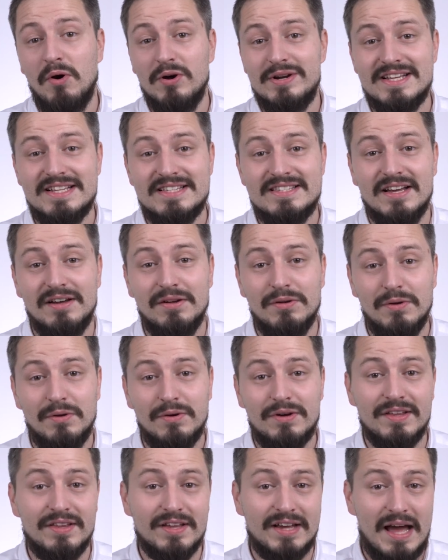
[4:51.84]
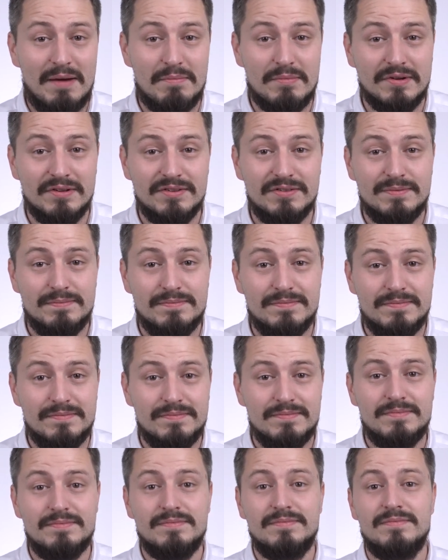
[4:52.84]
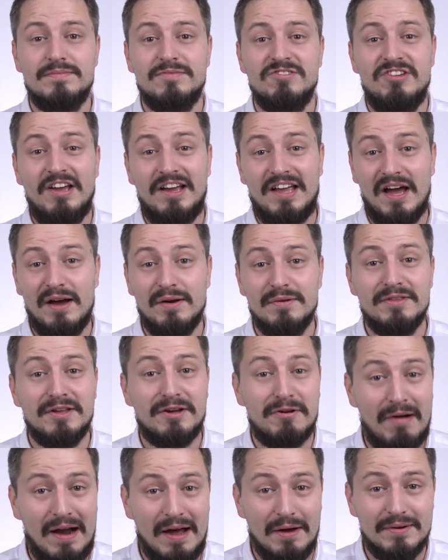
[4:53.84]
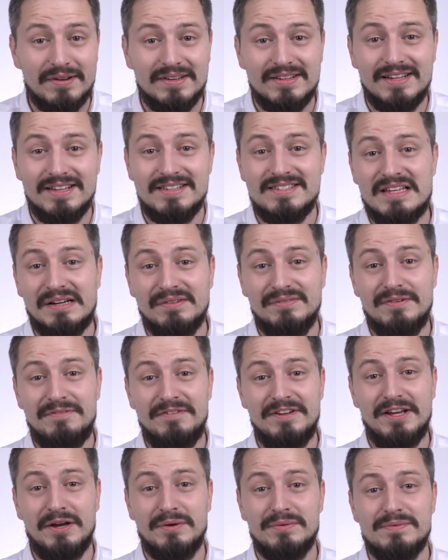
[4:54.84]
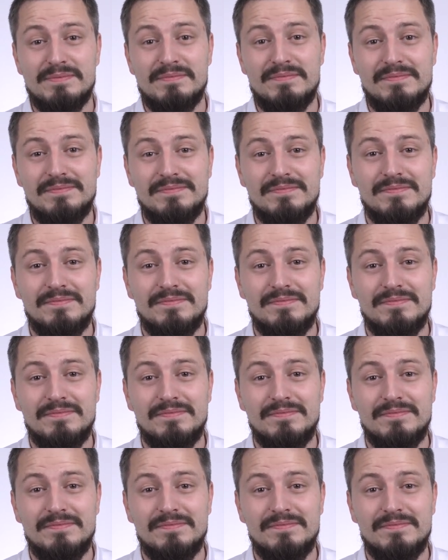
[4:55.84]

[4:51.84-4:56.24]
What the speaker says: more detailed look at the cameras, check out the Crowd and Selfie videos.